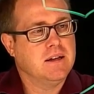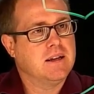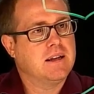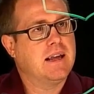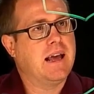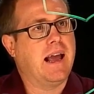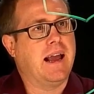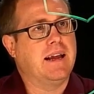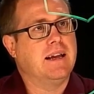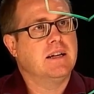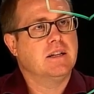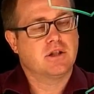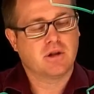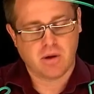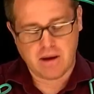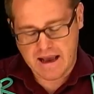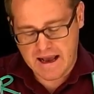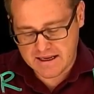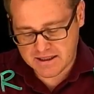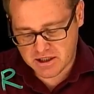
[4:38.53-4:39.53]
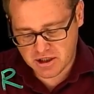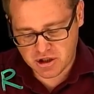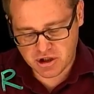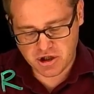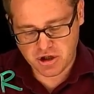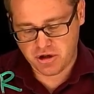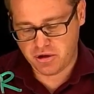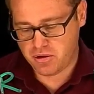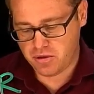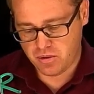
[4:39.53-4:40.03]
Okay, so it has to
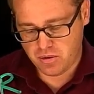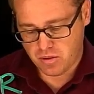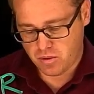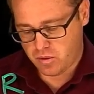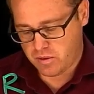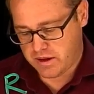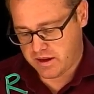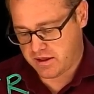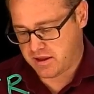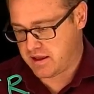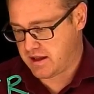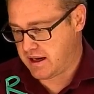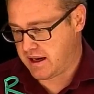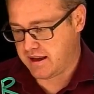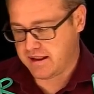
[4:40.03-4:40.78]
do with the